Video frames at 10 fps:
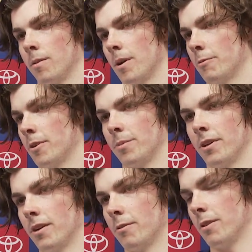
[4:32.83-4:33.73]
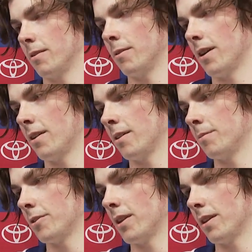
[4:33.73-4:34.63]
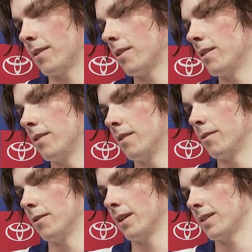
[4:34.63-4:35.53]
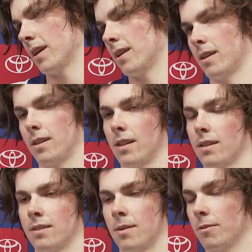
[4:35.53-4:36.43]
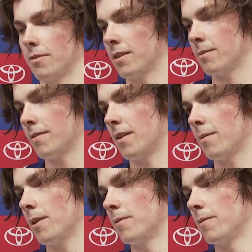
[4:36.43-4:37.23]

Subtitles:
I wouldn't be here without them, so I think they're really excited, and I think that's the same with the rest of my family.